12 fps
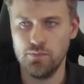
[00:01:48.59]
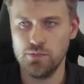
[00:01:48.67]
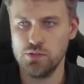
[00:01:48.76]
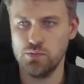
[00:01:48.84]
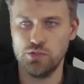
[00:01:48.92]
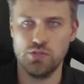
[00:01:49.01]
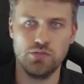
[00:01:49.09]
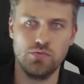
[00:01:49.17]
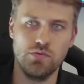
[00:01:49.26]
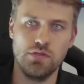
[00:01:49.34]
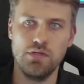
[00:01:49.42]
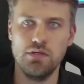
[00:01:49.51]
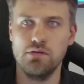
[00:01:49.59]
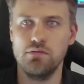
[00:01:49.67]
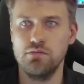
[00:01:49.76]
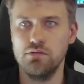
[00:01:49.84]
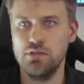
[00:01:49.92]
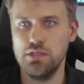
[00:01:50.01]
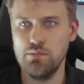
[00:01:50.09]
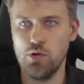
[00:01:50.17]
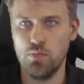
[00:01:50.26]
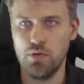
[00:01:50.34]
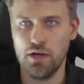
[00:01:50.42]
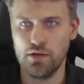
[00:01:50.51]
switch into the
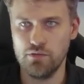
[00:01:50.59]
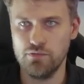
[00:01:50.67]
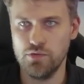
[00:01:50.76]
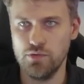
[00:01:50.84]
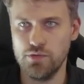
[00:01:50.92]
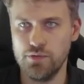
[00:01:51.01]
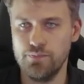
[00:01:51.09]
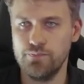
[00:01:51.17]
demo plugin folder.